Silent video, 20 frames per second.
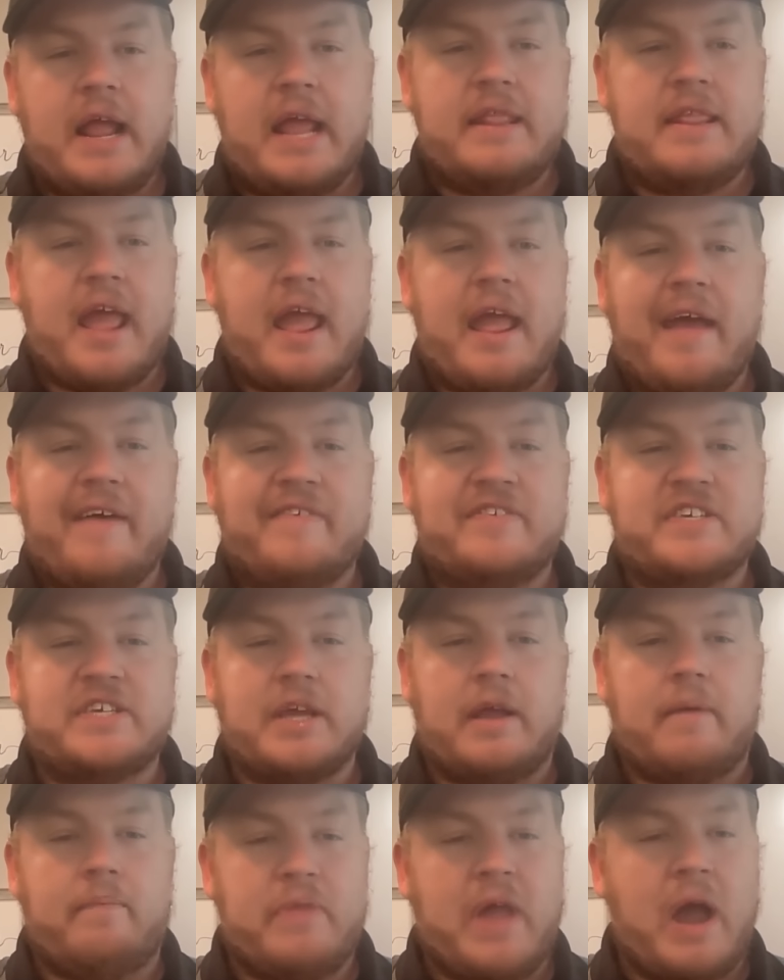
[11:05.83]
in the
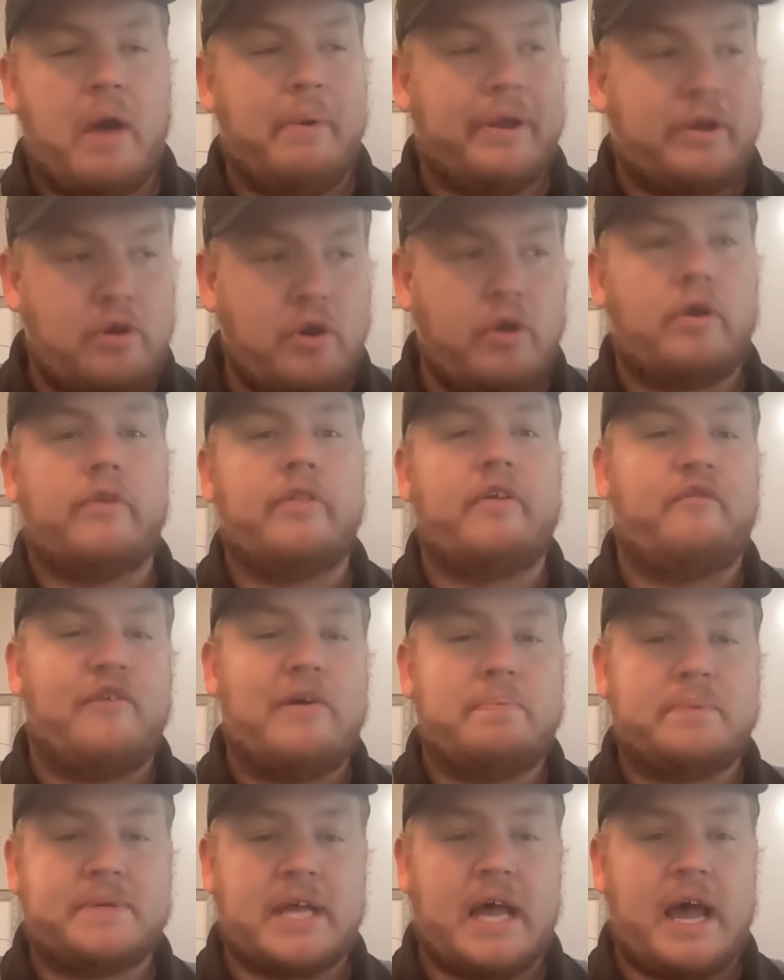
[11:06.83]
AFC. Now, it could, on the
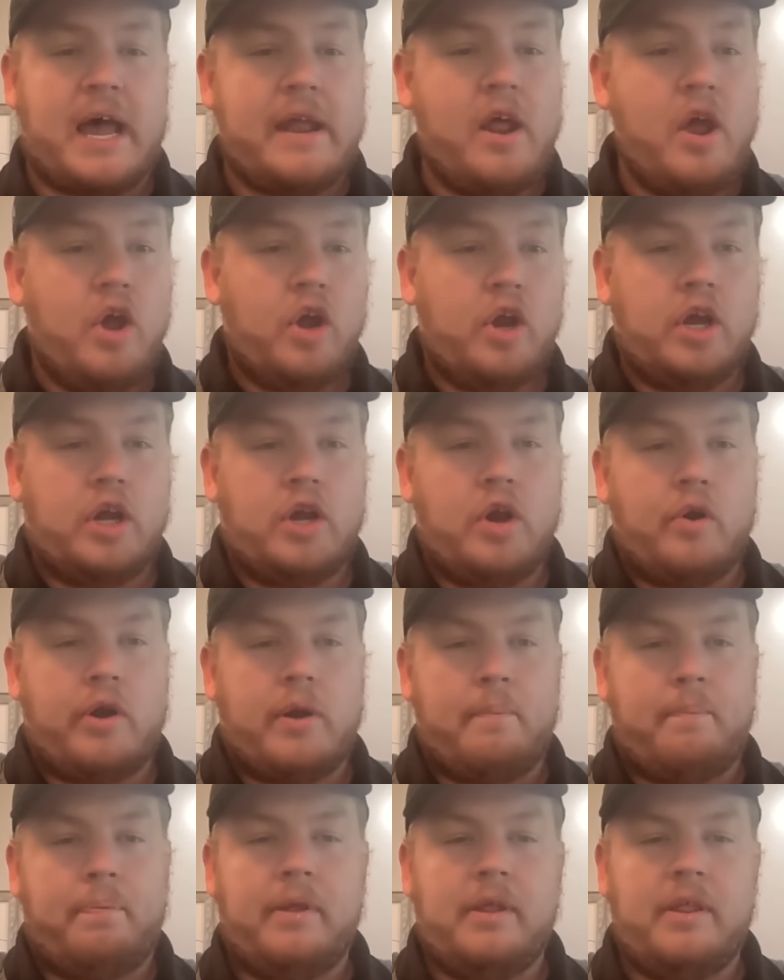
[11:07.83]
flip side, could go
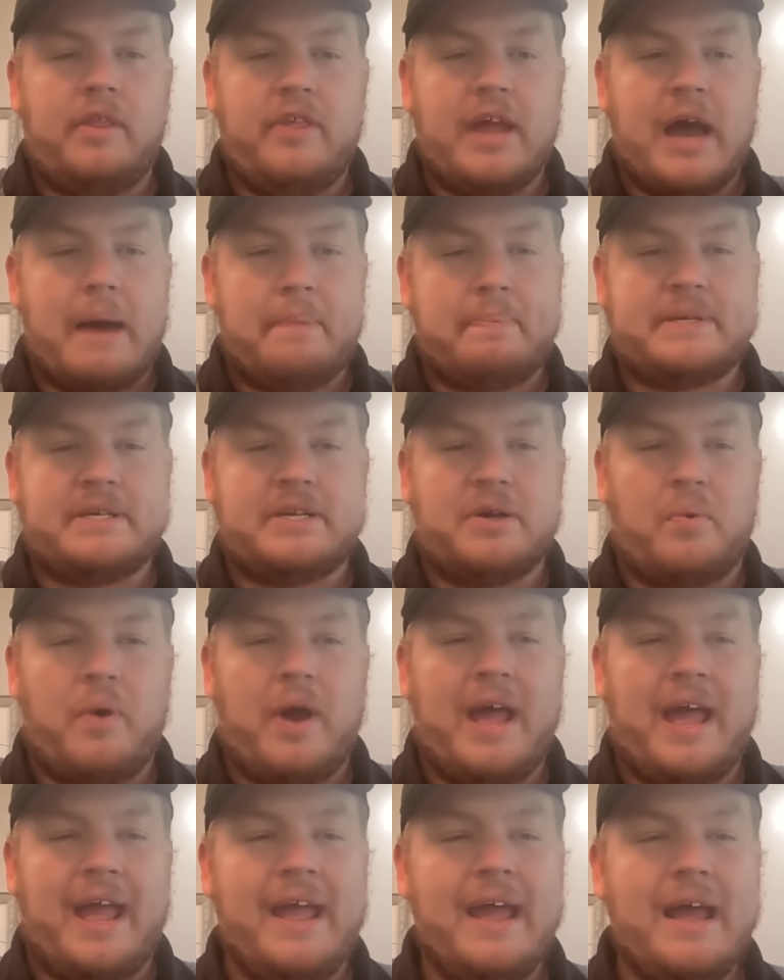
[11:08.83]
completely the opposite
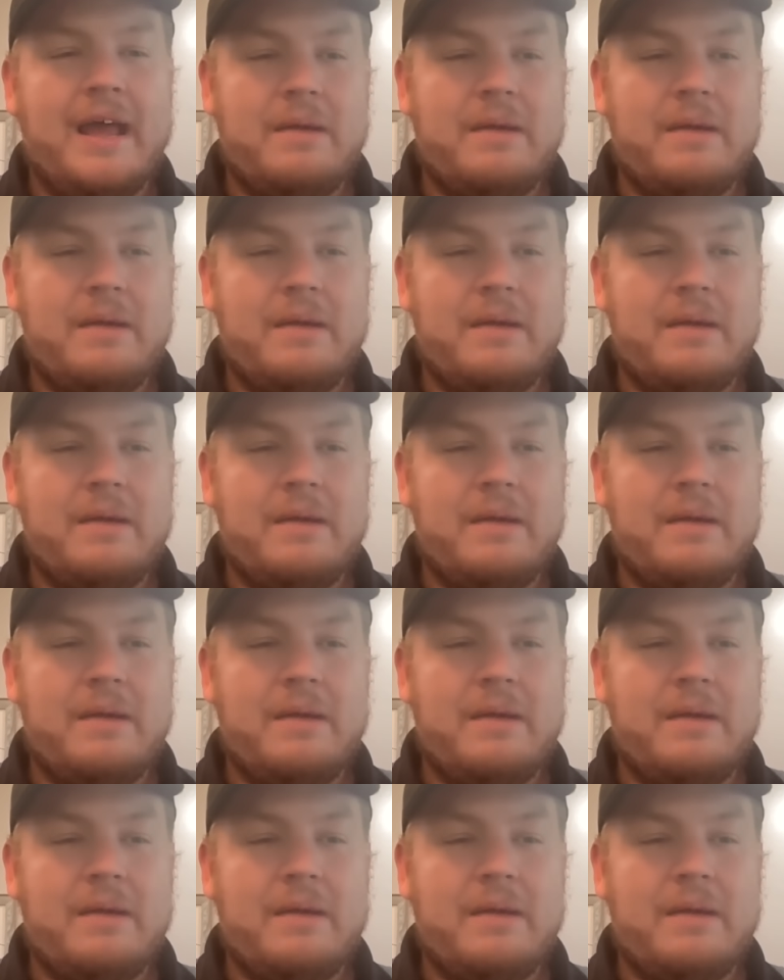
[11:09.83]
way.